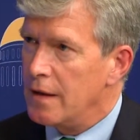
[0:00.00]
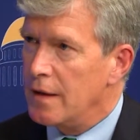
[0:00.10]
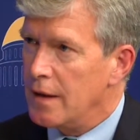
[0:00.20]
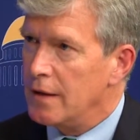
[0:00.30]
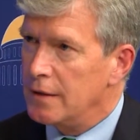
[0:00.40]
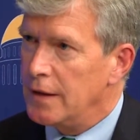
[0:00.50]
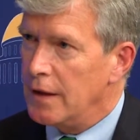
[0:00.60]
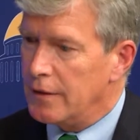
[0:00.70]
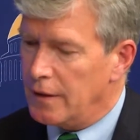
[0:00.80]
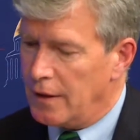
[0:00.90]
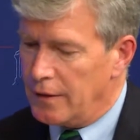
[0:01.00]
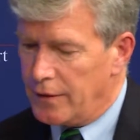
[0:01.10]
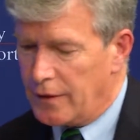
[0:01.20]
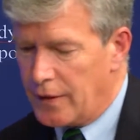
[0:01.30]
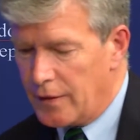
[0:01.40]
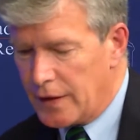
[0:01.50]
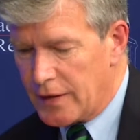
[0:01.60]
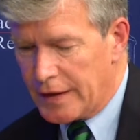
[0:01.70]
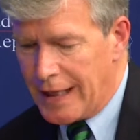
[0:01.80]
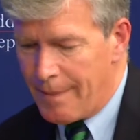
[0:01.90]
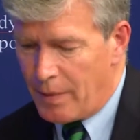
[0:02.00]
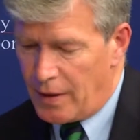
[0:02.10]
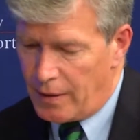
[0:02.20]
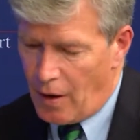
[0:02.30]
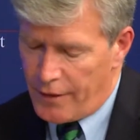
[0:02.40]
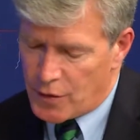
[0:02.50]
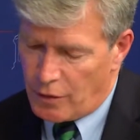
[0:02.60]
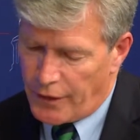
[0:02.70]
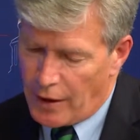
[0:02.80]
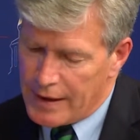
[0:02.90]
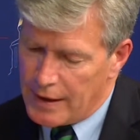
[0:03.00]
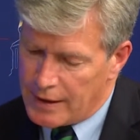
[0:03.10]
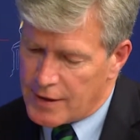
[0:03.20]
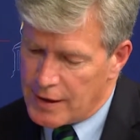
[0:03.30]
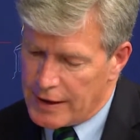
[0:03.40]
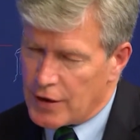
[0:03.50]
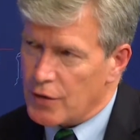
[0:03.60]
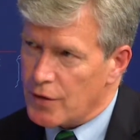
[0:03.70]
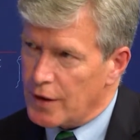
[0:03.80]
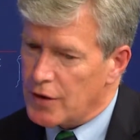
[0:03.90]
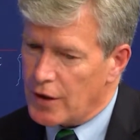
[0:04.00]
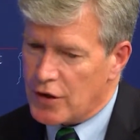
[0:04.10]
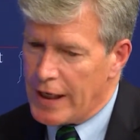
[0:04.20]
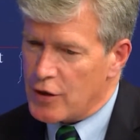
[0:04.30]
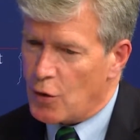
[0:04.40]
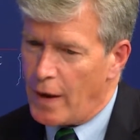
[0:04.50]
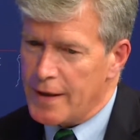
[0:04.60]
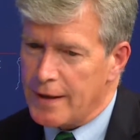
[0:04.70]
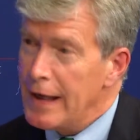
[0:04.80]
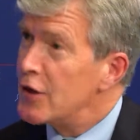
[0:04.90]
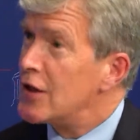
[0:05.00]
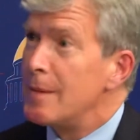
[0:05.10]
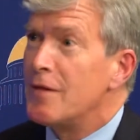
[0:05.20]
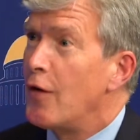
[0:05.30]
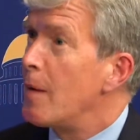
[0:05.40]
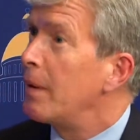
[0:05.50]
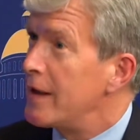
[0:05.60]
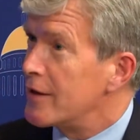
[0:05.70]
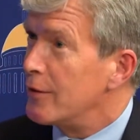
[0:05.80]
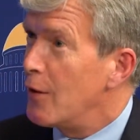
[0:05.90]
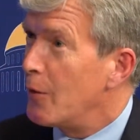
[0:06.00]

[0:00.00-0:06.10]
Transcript: The top officer over there. And it's interesting. She has quite. She seems very pleasant.